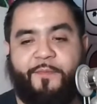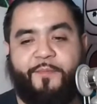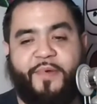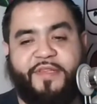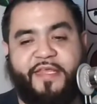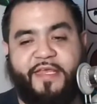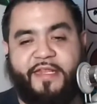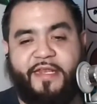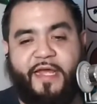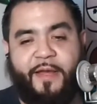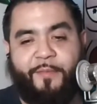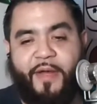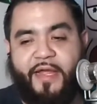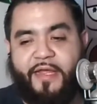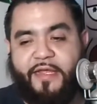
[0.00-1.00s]
then
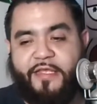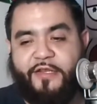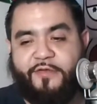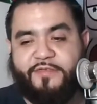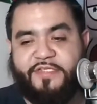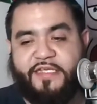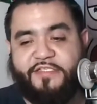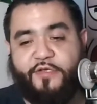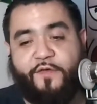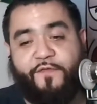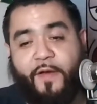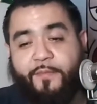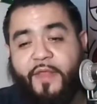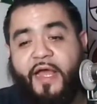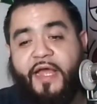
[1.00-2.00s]
I might, you know what I'm saying? So if
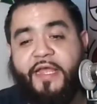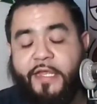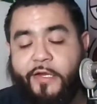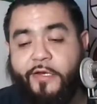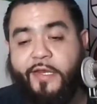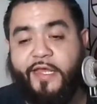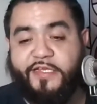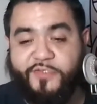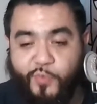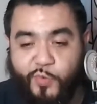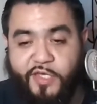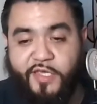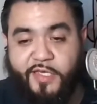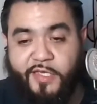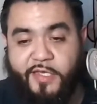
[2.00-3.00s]
I'm not here next
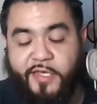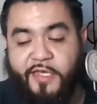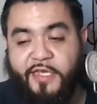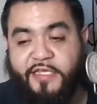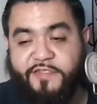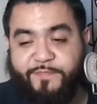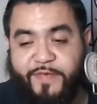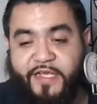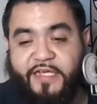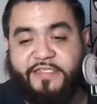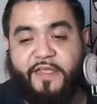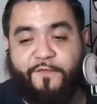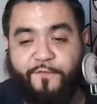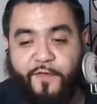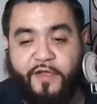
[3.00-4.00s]
week, it's
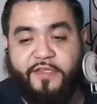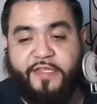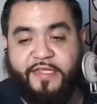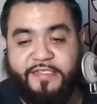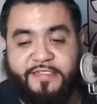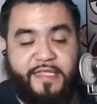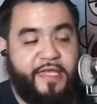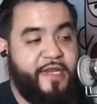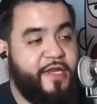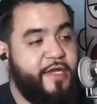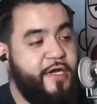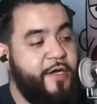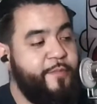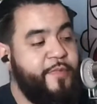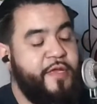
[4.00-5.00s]
because I fucked the aesthetic
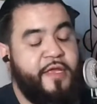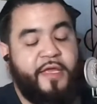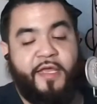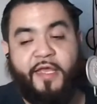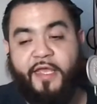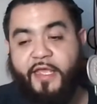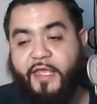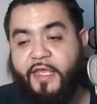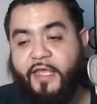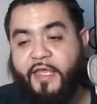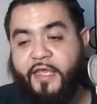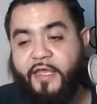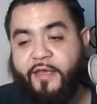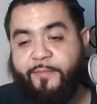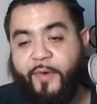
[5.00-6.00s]
up
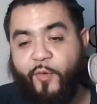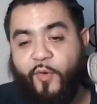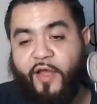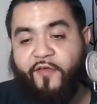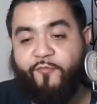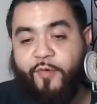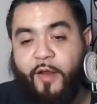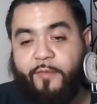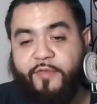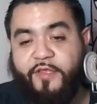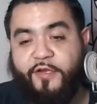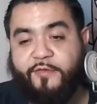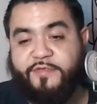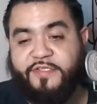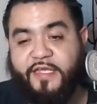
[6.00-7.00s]
and my wife probably,
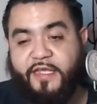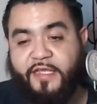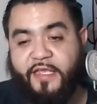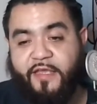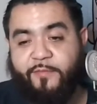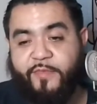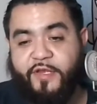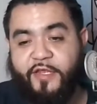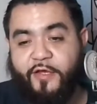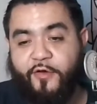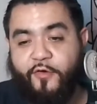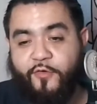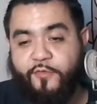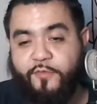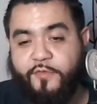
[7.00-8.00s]
you know what I'm saying, gave me the
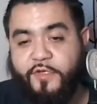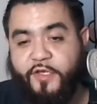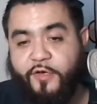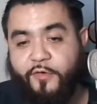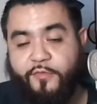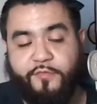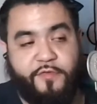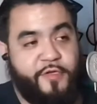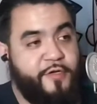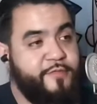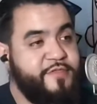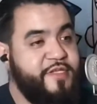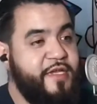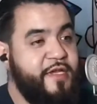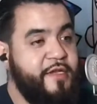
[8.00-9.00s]
old, you know what
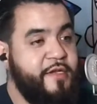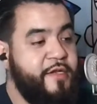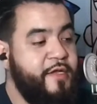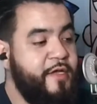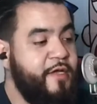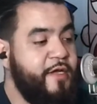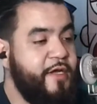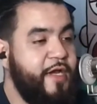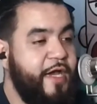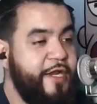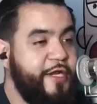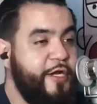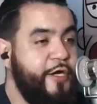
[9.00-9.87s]
I'm saying, gotta